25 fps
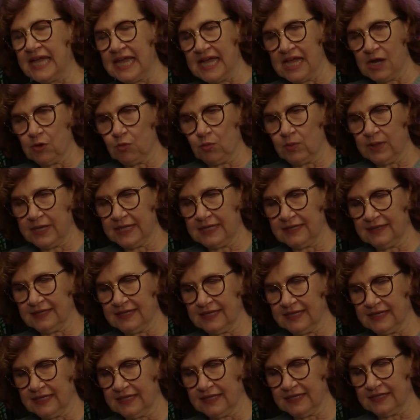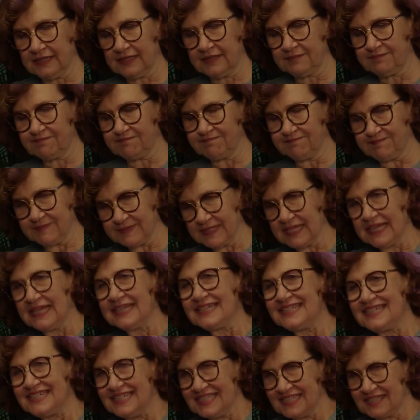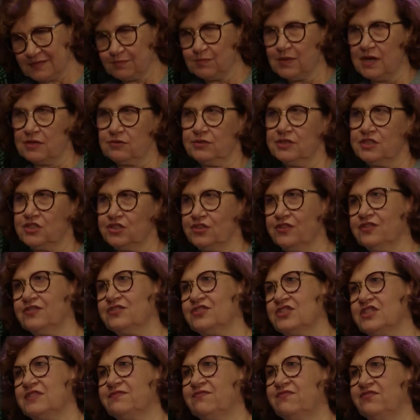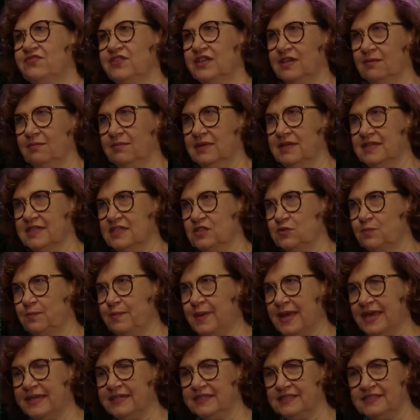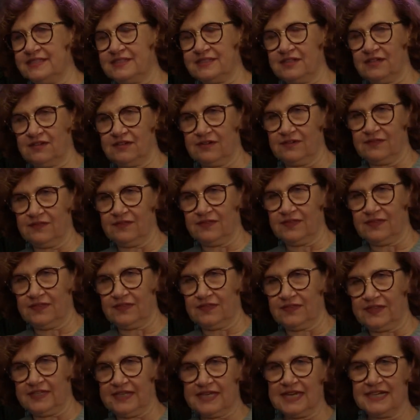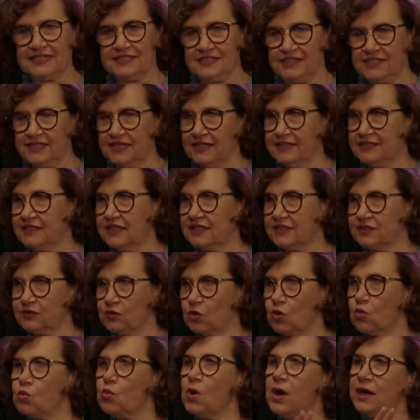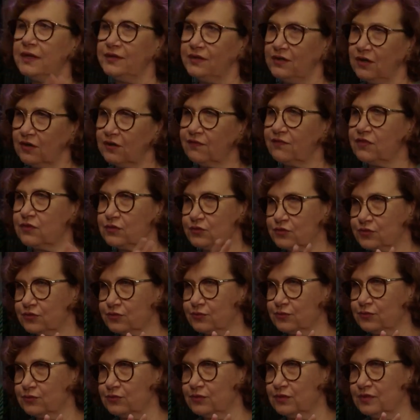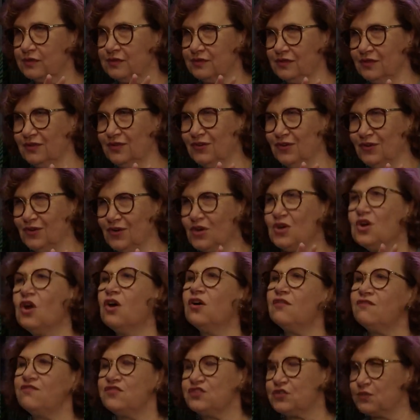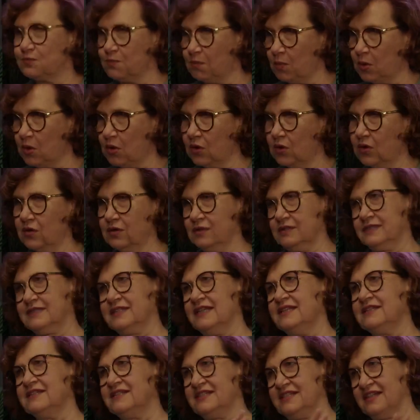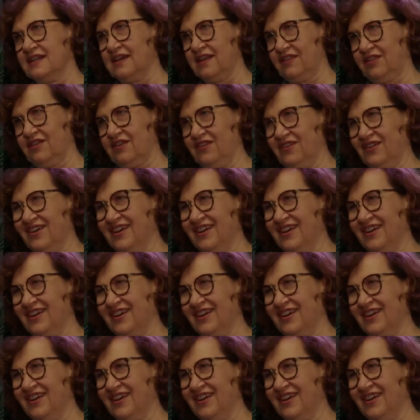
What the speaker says: Well. This marriage in this film is based on the idea that one of the two loves more than the other.